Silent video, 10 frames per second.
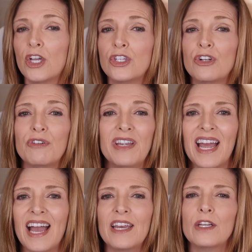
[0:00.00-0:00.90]
You're
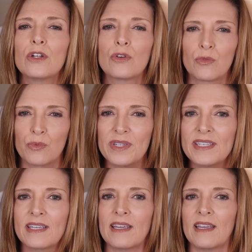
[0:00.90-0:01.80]
not
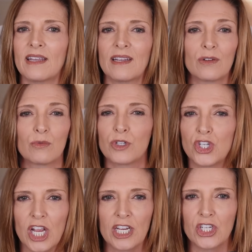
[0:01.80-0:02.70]
risking
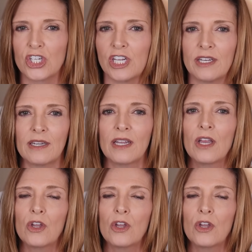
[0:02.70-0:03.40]
rejection.